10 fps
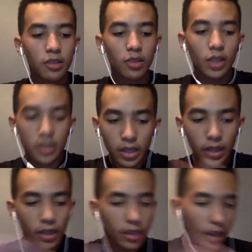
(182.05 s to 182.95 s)
So I started
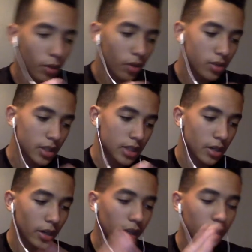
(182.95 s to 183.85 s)
getting demos, and I
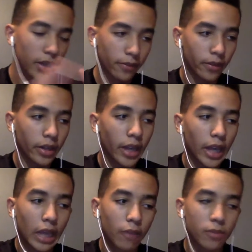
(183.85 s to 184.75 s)
started getting different
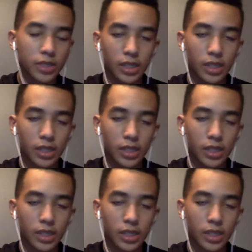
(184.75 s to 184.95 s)
games.